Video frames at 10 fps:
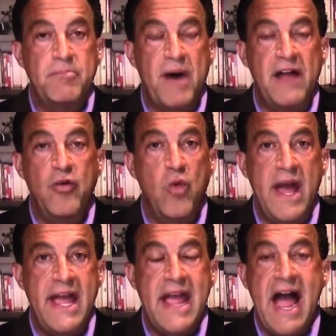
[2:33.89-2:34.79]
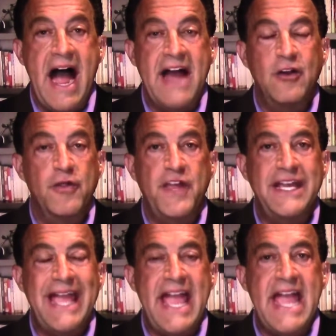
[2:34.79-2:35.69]
by the way, I don't
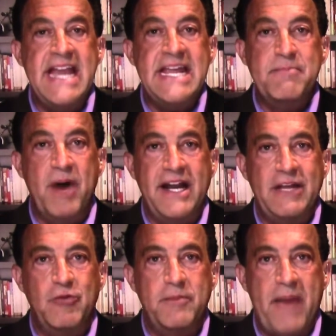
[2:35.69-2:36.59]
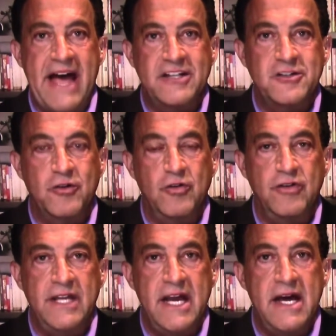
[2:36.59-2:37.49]
think anybody would pass
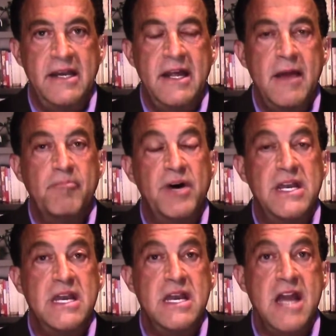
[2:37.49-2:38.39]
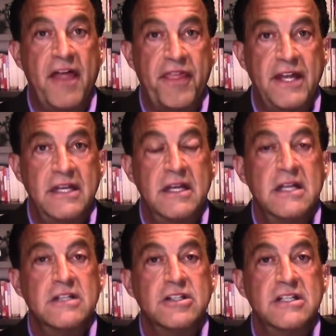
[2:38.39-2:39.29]
scrutiny on, but nothing
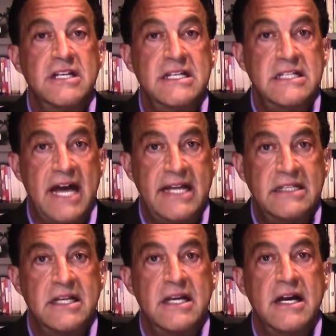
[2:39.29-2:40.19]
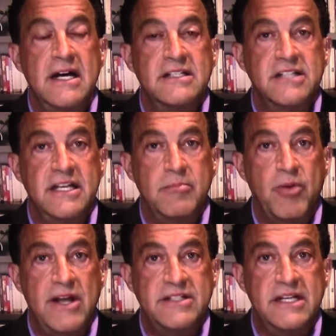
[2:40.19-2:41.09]
to indict a sitting
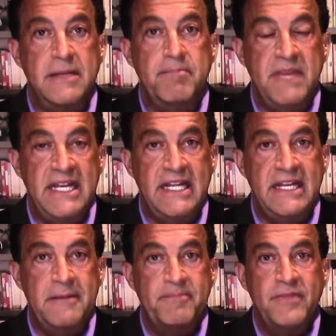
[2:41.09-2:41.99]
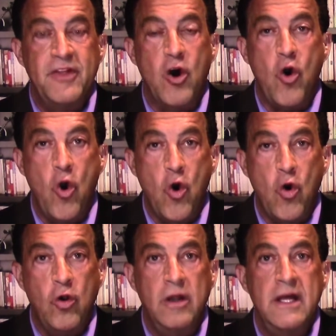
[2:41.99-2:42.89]
president, meaning right. yeah. the
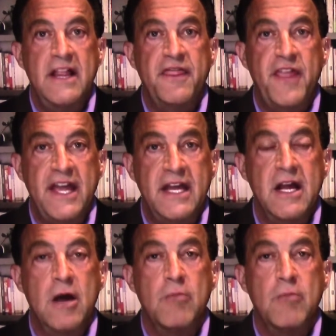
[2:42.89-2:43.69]
whole thing